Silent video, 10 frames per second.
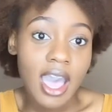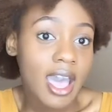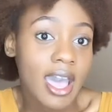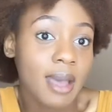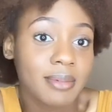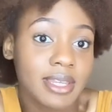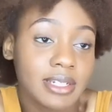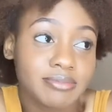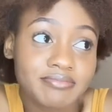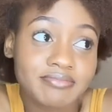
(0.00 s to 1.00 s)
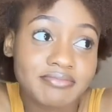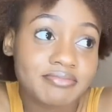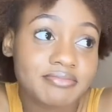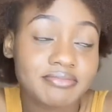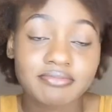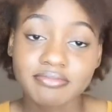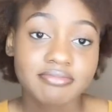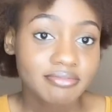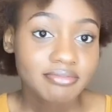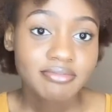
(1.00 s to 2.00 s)
I mean
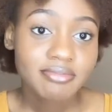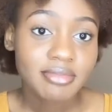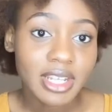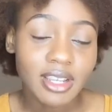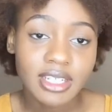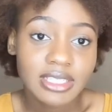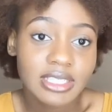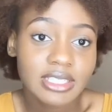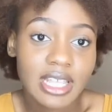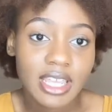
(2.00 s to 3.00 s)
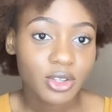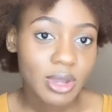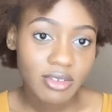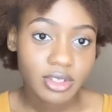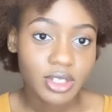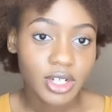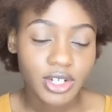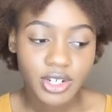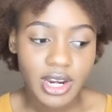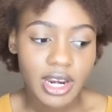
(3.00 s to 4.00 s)
it's just like you have to learn
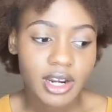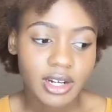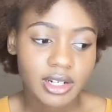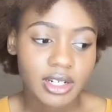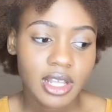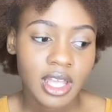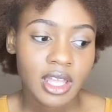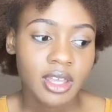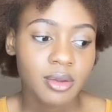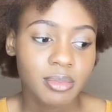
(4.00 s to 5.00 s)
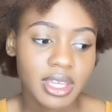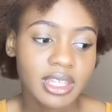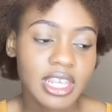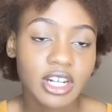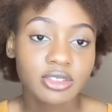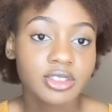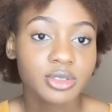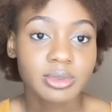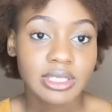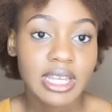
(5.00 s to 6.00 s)
your hair. Being natural, you
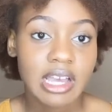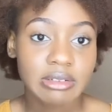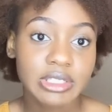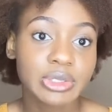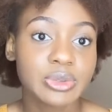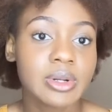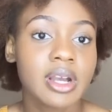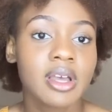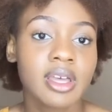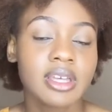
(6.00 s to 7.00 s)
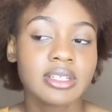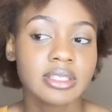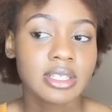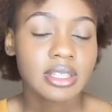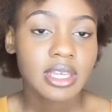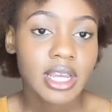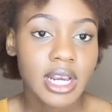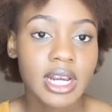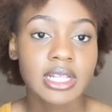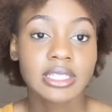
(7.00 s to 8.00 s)
really have to sit
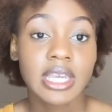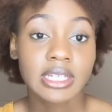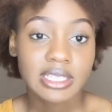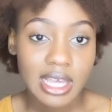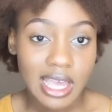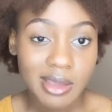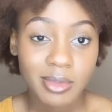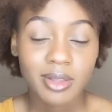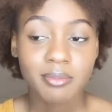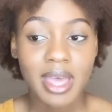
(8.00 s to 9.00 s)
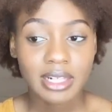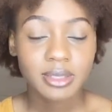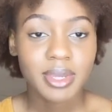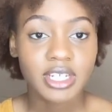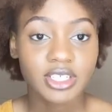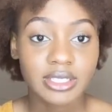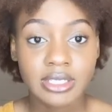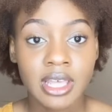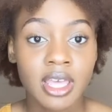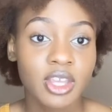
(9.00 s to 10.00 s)
there, take time, back to patience.
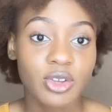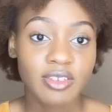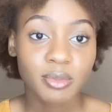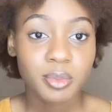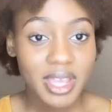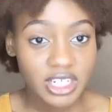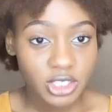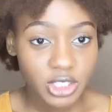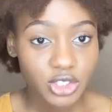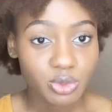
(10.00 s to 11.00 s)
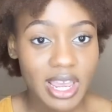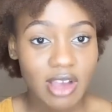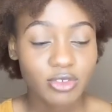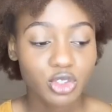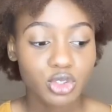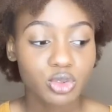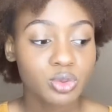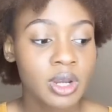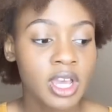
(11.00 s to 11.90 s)
You have to be patient. You have to